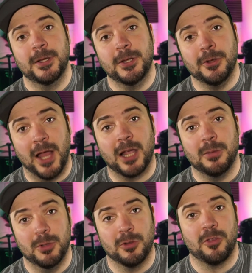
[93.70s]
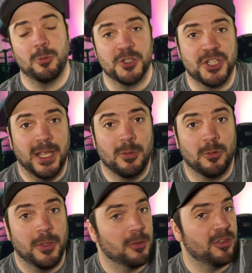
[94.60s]
you're not going to be able to switch games
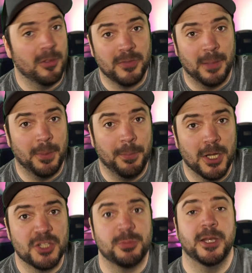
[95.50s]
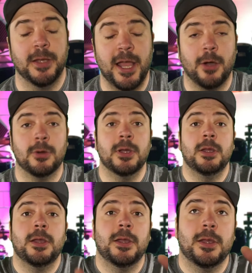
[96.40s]
without some type of punishment. Now,
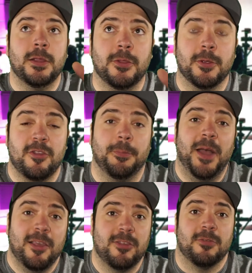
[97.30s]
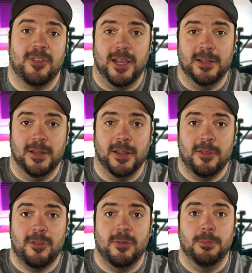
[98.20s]
there is a positive side to
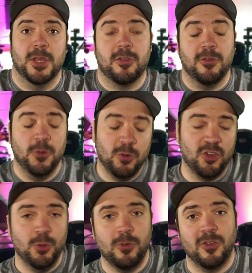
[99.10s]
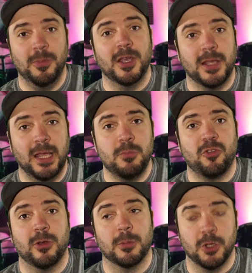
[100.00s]
this, because if you choose to be a game
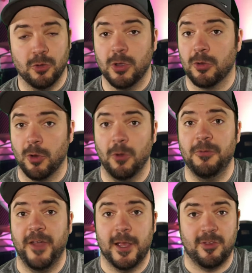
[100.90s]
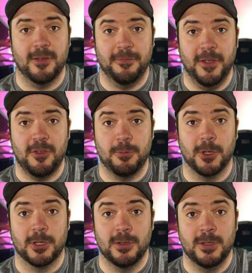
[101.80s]
streamer, you can grow fast on
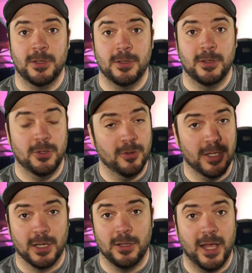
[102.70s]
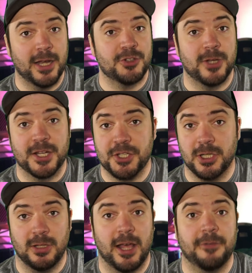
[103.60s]
Facebook. You can get a lot of traction,
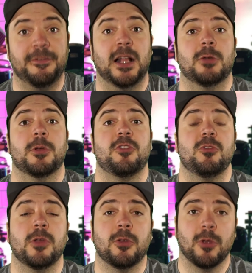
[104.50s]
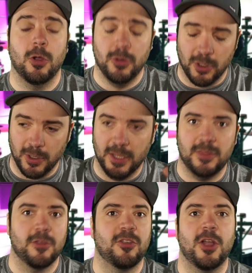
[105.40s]
a lot of followers, you can grow, you can get
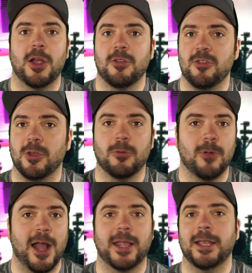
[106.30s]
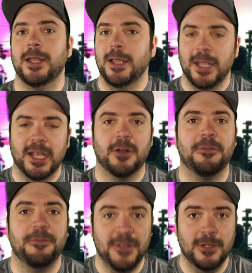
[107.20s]
the stars, you can rock it. It'll
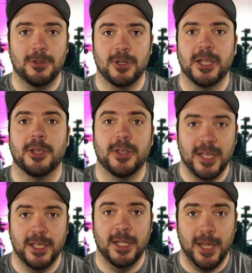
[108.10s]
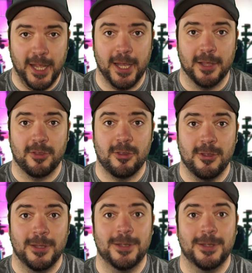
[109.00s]
feel like you're kicking ass